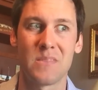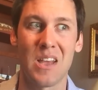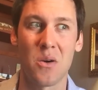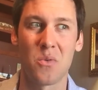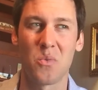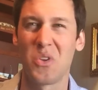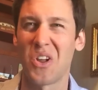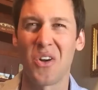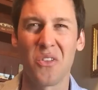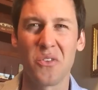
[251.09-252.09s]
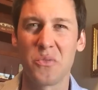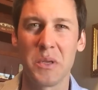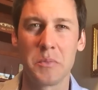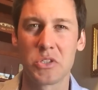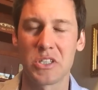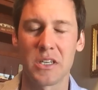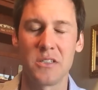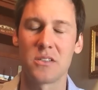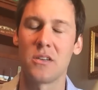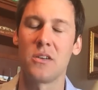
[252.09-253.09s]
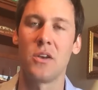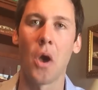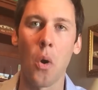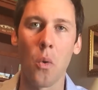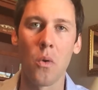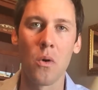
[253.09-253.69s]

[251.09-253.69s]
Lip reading: Now, will all those people change? No.